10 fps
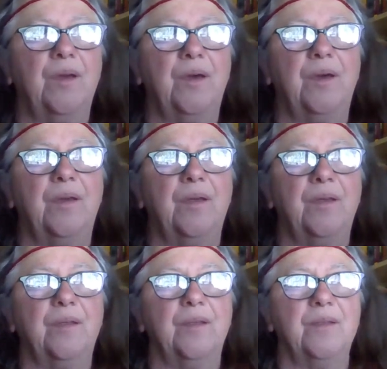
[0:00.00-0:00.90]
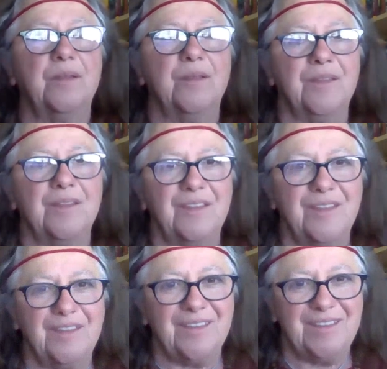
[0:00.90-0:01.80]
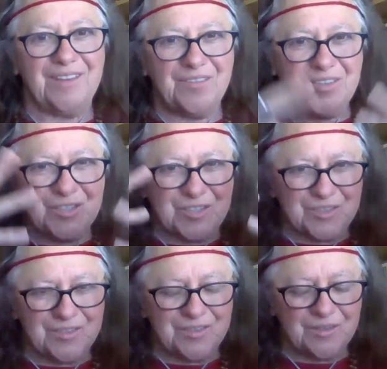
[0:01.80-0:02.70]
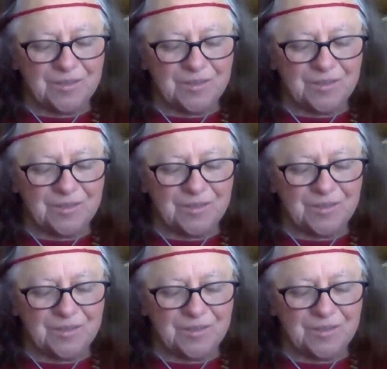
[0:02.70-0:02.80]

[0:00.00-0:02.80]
I envision,